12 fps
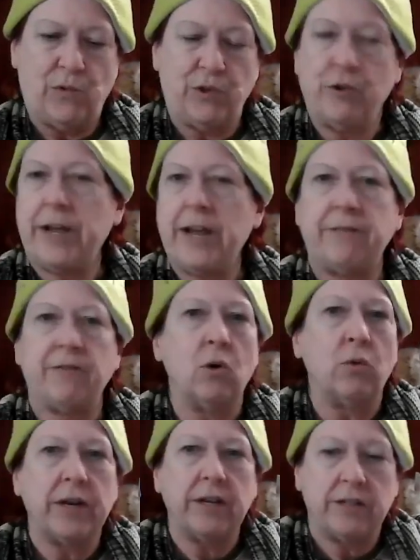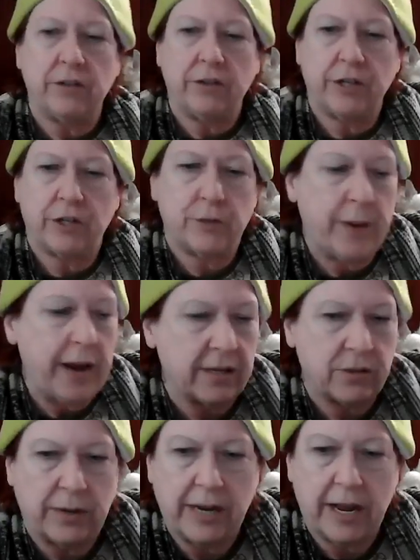You can't even go in until you get your
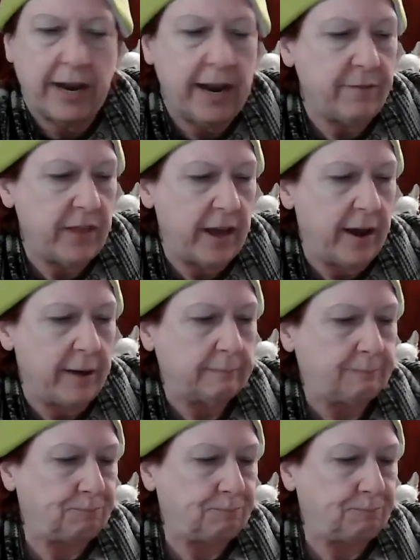pass. So I gotta have that.